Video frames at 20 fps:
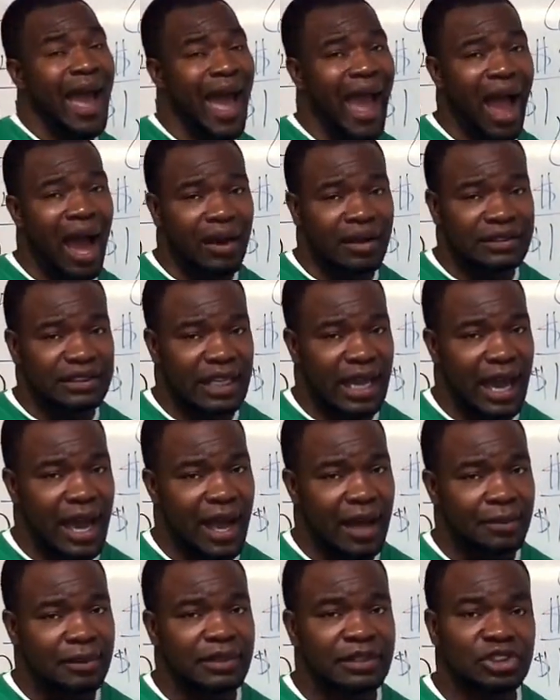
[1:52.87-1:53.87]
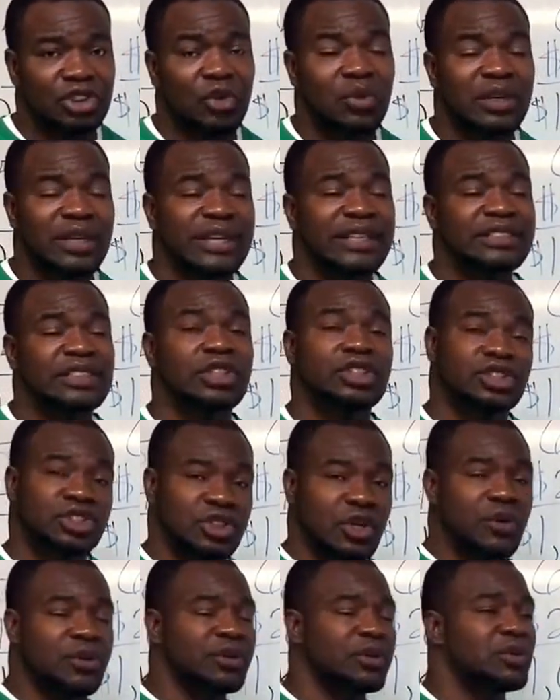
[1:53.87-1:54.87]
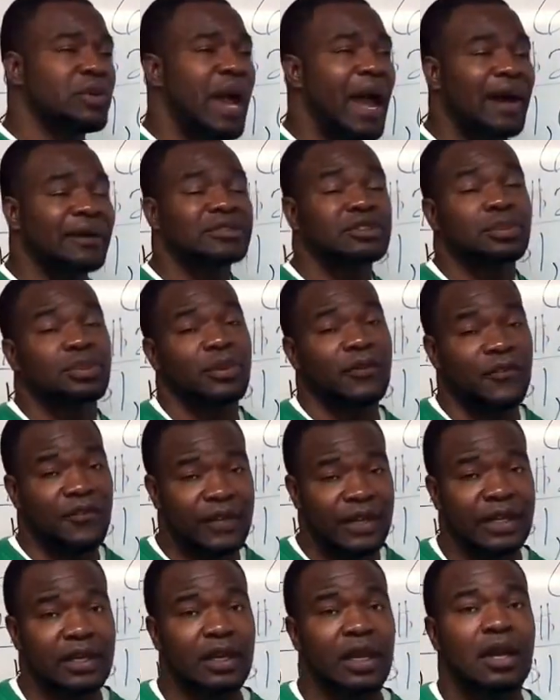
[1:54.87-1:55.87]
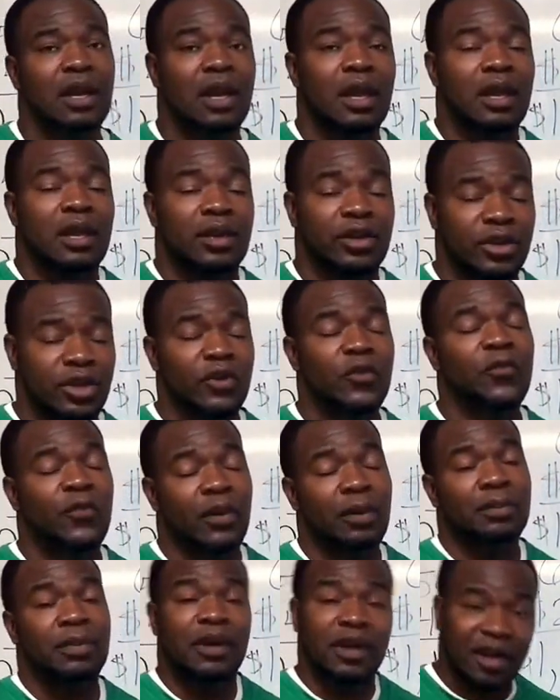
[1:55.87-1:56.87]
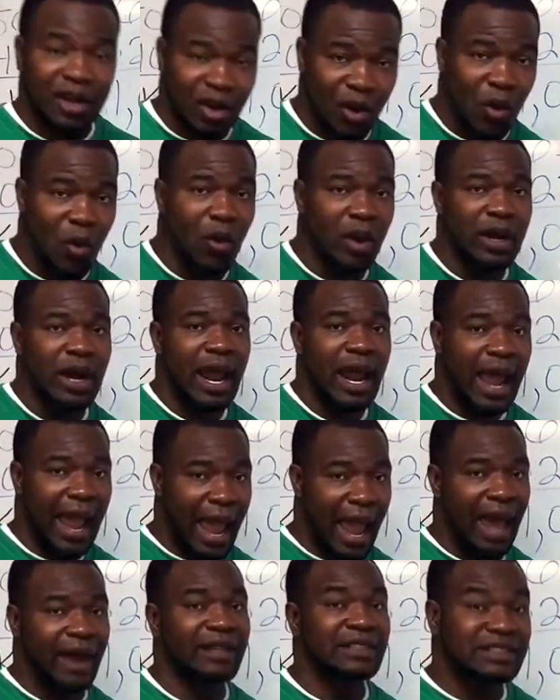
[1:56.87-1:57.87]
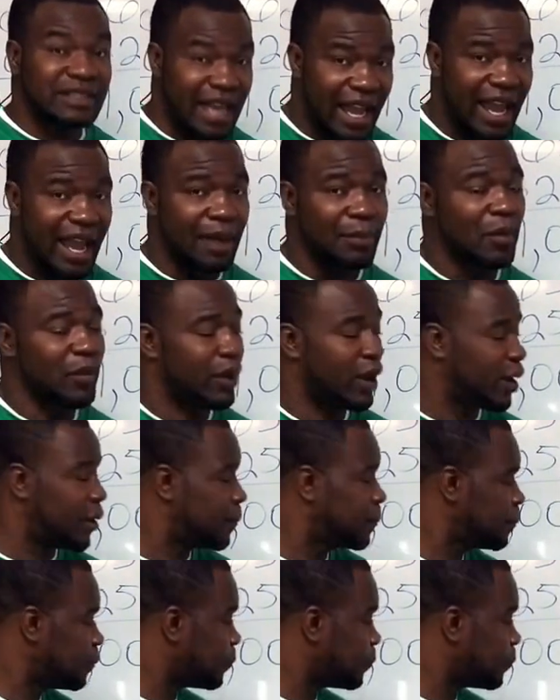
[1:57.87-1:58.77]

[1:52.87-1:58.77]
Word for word: out of time. So let's show you how to prevent you from going out of time, okay?